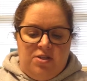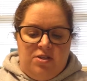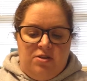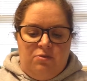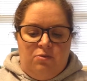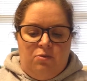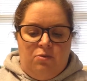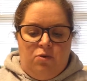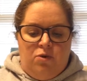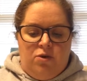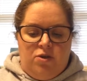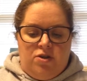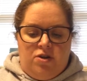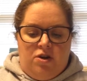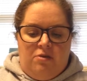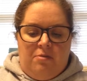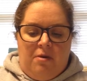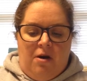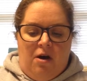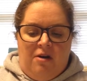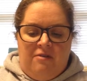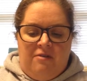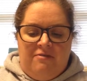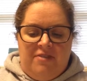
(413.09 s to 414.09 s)
and the Wardrobe
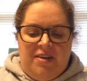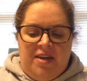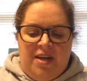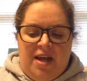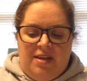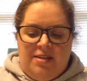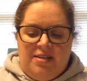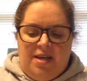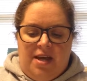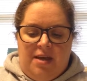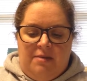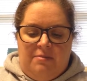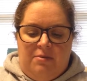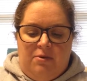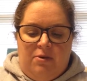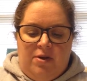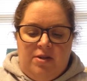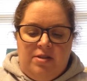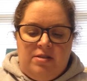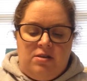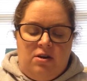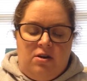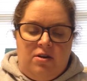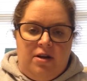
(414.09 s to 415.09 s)
off the night table
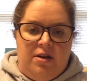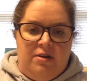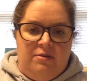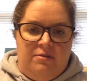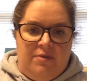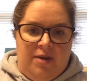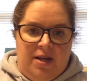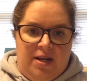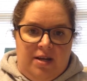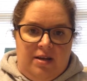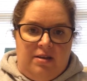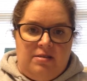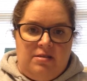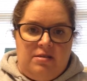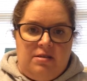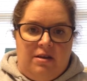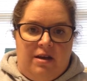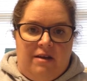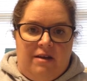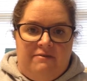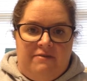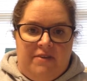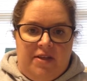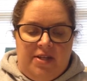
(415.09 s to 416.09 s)
and started reading until
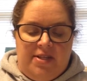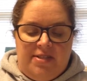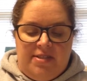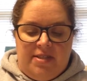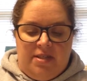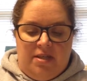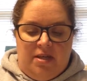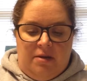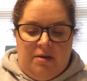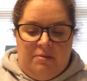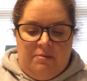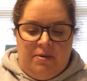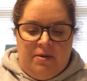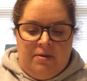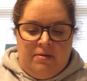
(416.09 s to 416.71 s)
I fell asleep.